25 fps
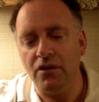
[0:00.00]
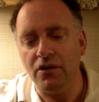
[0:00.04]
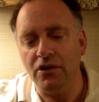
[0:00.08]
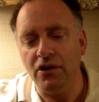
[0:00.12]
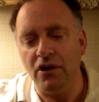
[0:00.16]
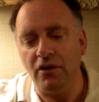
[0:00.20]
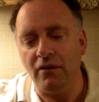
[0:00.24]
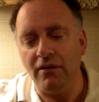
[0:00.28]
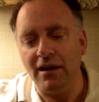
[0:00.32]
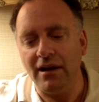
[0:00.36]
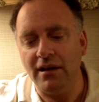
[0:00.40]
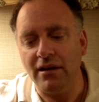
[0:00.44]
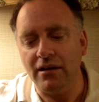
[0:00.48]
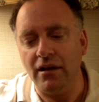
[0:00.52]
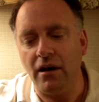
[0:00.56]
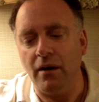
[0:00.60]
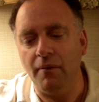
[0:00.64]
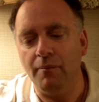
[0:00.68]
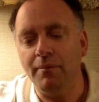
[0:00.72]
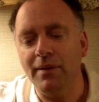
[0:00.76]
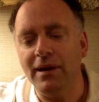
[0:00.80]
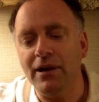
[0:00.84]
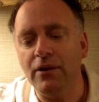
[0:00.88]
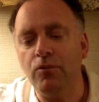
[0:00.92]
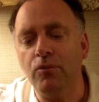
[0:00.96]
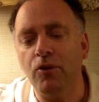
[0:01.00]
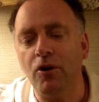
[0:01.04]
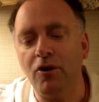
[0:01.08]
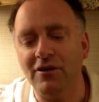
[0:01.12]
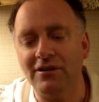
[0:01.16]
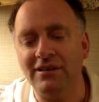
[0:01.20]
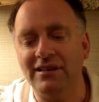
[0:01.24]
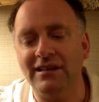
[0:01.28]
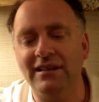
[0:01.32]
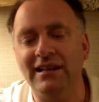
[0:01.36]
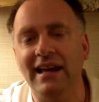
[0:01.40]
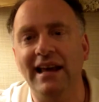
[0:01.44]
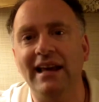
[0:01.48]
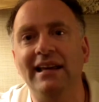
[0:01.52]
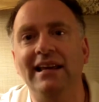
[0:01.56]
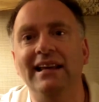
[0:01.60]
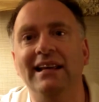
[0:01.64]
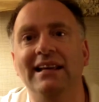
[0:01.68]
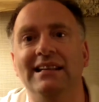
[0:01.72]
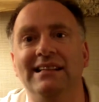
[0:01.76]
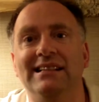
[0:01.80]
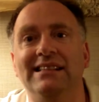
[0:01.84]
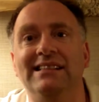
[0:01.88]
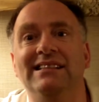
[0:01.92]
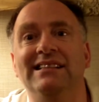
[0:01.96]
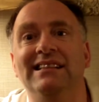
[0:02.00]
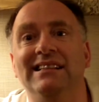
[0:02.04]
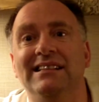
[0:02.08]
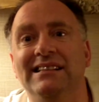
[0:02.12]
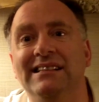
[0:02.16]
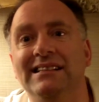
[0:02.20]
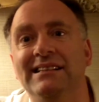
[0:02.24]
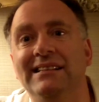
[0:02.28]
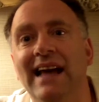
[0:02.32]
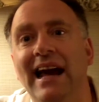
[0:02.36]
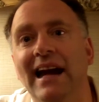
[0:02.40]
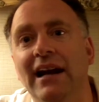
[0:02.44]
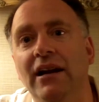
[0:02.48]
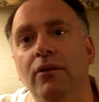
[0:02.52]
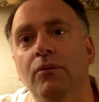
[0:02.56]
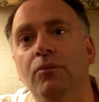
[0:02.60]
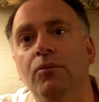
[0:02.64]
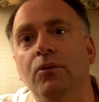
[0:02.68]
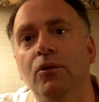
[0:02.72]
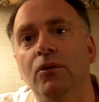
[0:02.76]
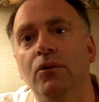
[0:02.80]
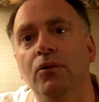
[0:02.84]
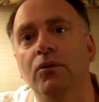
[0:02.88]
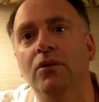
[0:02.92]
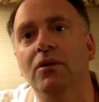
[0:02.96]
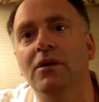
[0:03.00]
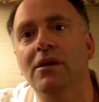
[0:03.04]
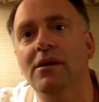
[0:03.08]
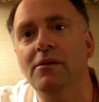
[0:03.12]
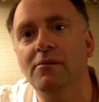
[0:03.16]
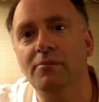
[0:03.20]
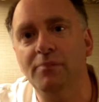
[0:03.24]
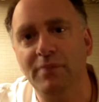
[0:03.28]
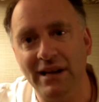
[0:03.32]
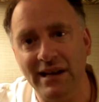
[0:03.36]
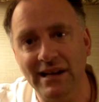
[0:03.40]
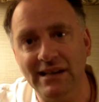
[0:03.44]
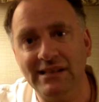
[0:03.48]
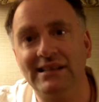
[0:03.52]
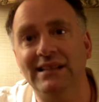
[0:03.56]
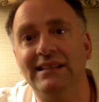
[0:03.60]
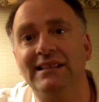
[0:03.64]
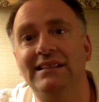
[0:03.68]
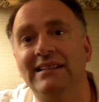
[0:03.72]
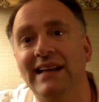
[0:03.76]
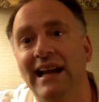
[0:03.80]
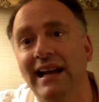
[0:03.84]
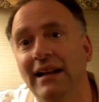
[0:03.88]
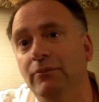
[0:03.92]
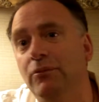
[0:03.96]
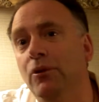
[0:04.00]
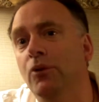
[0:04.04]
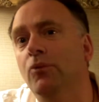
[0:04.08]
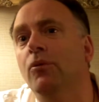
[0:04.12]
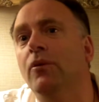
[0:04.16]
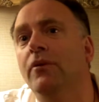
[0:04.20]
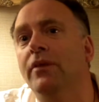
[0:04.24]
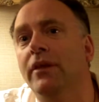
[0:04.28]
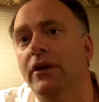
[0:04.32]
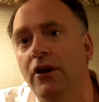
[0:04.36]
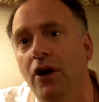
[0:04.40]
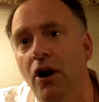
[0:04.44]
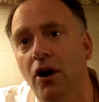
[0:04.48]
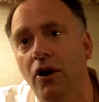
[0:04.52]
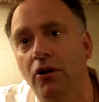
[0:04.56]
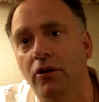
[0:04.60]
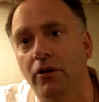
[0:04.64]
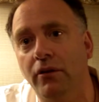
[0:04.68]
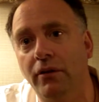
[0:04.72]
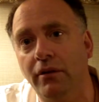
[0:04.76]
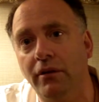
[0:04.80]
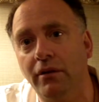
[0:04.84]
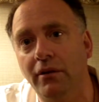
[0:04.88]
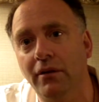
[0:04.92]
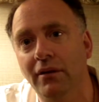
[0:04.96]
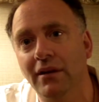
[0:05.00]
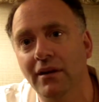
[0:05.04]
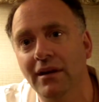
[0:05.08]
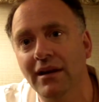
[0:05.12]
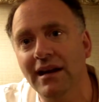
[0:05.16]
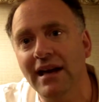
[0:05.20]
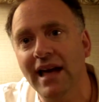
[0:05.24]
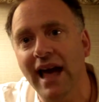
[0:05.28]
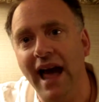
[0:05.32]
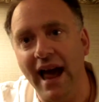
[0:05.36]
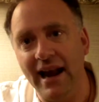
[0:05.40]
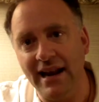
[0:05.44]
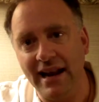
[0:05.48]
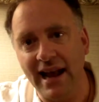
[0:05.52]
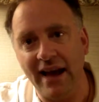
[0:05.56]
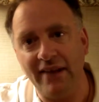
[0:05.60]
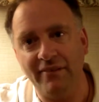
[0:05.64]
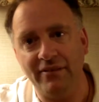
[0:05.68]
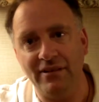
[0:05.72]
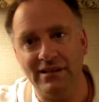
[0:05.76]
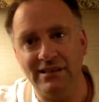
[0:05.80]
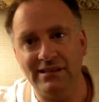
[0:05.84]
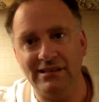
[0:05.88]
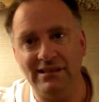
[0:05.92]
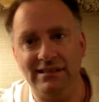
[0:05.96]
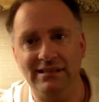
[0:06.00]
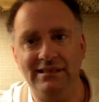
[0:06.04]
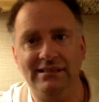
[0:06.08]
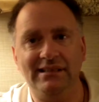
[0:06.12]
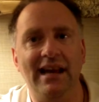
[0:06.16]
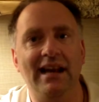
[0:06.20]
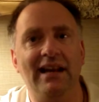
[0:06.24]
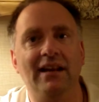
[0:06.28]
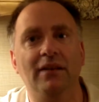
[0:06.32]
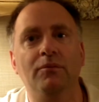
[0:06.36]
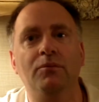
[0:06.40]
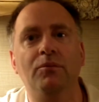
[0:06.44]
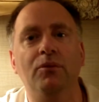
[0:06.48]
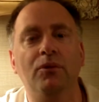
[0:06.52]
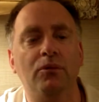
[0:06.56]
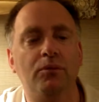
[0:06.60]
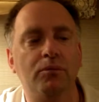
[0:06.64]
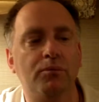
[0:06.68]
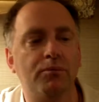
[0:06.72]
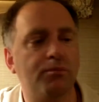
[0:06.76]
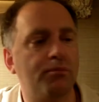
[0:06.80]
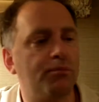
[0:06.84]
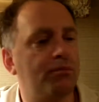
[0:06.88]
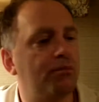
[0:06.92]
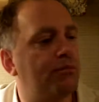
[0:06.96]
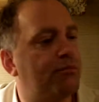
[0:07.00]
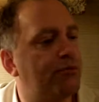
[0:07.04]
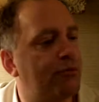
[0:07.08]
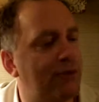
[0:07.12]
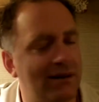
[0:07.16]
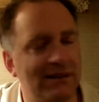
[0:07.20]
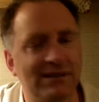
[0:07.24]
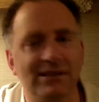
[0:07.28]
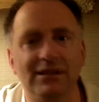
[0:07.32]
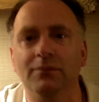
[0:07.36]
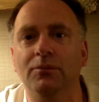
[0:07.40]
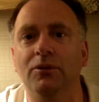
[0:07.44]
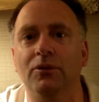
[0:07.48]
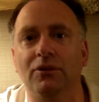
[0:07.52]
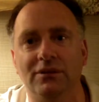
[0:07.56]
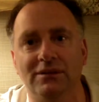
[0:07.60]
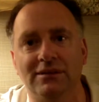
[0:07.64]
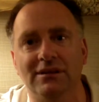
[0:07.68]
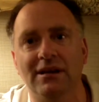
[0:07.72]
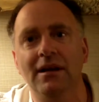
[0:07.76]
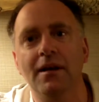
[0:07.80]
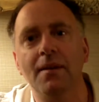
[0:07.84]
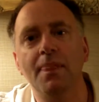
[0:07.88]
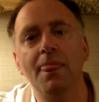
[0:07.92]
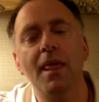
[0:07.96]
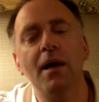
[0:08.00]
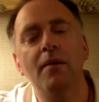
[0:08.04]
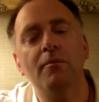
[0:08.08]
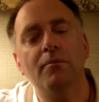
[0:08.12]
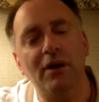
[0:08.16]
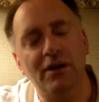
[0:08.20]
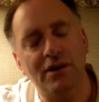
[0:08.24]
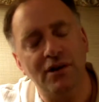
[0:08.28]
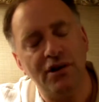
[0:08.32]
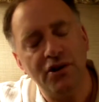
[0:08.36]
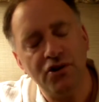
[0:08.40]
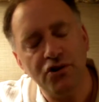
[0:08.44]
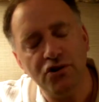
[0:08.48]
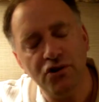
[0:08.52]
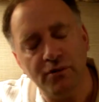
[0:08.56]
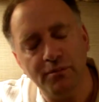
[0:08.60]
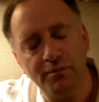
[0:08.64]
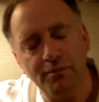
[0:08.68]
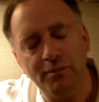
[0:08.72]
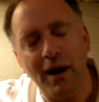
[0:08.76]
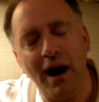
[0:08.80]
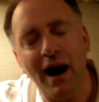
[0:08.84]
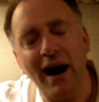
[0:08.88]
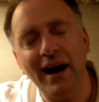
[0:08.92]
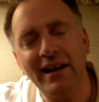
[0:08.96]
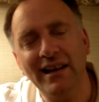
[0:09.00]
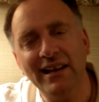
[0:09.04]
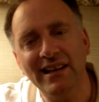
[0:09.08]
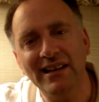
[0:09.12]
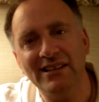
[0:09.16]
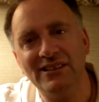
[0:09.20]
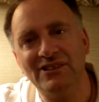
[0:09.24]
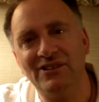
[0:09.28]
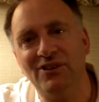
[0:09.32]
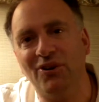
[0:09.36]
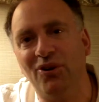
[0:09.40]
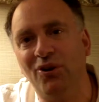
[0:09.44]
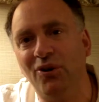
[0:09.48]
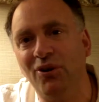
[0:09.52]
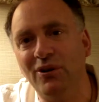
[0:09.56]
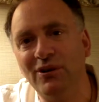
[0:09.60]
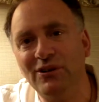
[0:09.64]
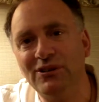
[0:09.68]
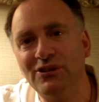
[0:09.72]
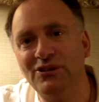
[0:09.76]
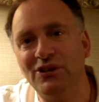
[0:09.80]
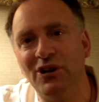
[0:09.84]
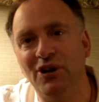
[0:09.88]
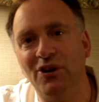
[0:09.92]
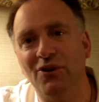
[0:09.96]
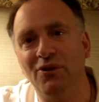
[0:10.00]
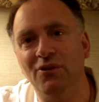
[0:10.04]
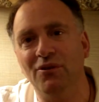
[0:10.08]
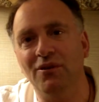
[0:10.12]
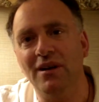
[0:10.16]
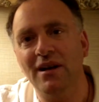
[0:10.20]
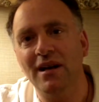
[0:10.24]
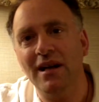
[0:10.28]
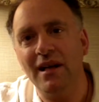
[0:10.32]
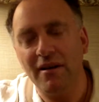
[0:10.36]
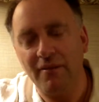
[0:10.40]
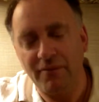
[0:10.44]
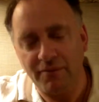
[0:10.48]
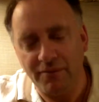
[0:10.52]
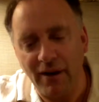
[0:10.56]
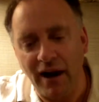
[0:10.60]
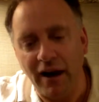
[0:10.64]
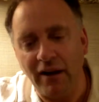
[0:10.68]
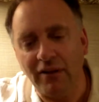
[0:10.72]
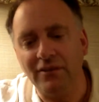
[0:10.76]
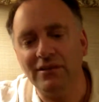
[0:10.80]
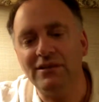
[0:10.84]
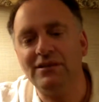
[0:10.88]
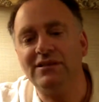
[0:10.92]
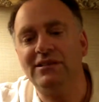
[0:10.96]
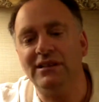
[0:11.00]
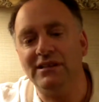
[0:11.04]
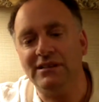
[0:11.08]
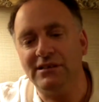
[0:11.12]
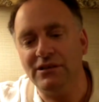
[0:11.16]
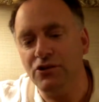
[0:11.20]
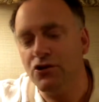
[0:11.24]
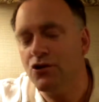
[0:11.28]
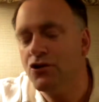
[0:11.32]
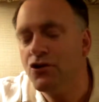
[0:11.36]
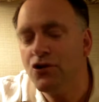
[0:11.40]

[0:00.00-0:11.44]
a big word today is sustainable, being sustainable with the earth and having sustainable principles. But your body is also follows the